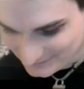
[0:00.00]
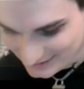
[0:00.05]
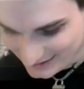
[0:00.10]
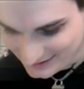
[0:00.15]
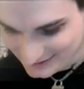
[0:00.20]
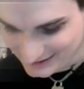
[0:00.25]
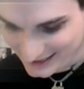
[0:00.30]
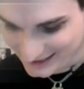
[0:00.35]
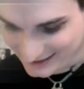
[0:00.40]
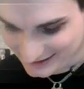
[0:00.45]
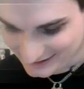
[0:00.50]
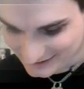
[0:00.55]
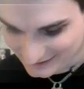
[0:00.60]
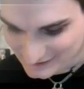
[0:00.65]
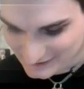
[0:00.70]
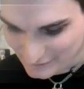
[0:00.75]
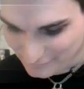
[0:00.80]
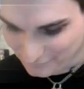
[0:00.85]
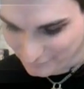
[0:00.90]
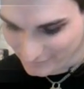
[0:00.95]
like
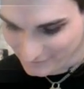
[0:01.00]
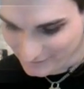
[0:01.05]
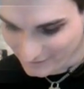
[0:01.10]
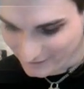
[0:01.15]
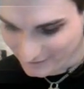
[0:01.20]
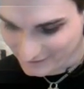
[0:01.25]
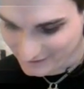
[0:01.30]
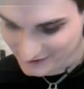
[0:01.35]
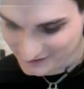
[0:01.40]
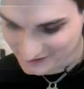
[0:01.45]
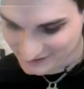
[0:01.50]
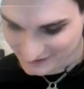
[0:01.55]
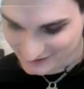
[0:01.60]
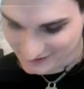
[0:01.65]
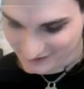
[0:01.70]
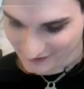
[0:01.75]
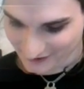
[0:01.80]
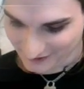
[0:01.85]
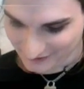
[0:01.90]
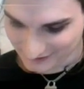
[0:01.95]
different artists
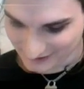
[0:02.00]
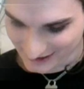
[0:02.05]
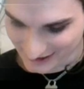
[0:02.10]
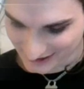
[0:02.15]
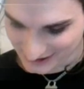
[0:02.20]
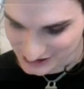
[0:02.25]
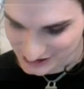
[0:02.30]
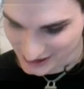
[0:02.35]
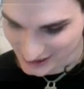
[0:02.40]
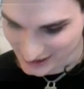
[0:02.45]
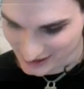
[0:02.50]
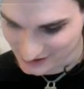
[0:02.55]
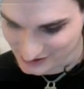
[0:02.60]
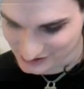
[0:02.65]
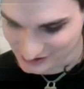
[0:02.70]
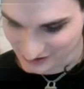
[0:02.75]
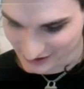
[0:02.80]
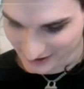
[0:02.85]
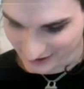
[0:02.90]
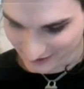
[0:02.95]
like change
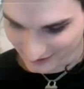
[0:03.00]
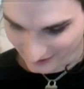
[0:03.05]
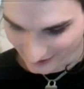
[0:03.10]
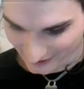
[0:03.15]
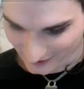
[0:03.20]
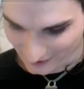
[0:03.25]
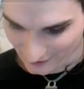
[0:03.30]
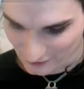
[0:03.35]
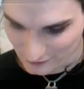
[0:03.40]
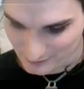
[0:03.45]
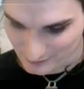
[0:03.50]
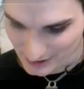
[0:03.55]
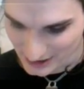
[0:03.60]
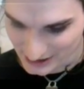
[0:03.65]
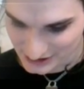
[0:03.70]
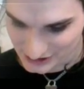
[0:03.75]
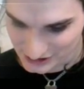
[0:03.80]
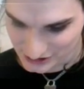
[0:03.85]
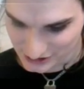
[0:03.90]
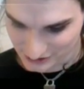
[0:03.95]
like how
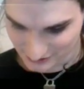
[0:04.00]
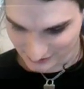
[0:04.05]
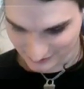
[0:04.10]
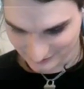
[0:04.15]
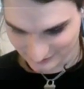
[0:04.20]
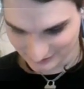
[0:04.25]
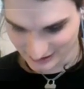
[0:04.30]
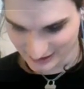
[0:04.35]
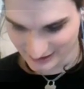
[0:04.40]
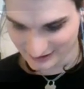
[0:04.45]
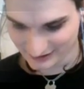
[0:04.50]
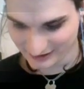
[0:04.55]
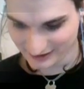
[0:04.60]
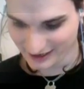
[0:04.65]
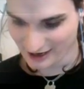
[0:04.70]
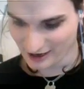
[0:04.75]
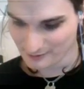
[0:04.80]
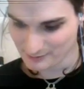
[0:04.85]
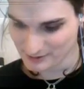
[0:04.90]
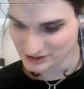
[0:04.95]
much, like
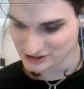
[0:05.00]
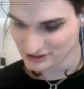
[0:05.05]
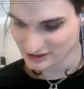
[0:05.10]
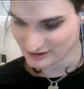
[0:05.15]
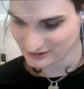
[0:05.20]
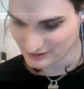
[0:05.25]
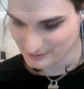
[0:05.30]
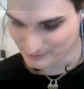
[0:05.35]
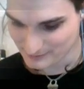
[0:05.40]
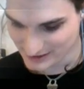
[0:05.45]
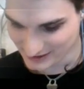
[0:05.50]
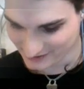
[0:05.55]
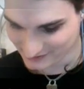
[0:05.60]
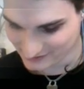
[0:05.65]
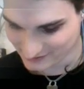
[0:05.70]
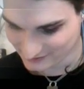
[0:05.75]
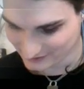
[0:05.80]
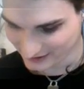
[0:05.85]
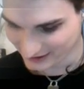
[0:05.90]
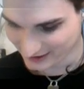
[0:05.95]
how much in the
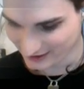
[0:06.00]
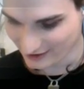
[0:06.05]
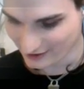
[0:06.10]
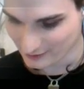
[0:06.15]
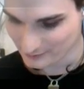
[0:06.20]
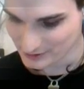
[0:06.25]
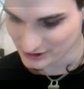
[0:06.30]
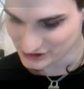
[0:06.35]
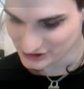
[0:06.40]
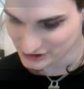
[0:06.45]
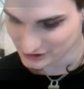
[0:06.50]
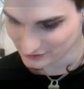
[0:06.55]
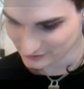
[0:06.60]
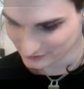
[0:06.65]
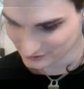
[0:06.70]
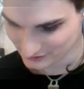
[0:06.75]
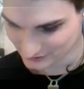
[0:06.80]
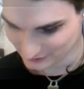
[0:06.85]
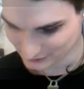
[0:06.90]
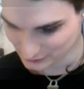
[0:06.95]
mix, like how much
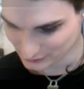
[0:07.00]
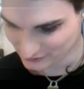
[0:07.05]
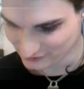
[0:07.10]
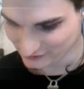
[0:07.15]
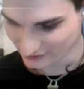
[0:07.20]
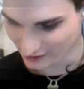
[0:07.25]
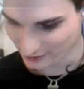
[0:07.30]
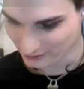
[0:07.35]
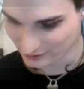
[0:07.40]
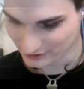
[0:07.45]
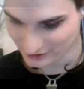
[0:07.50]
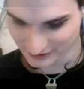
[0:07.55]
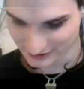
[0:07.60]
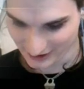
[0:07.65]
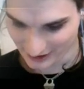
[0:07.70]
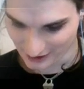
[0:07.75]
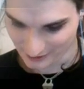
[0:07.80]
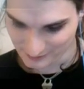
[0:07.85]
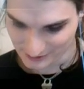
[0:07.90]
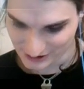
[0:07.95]
Luke Skywalker and
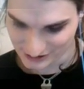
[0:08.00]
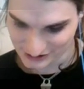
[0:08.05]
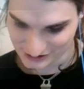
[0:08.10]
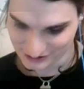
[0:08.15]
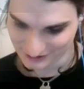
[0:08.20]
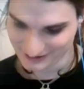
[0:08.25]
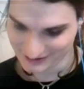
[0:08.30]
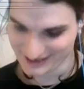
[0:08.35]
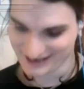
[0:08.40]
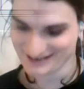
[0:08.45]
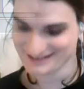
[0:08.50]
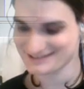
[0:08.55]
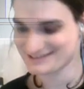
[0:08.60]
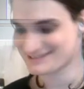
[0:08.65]
how much Han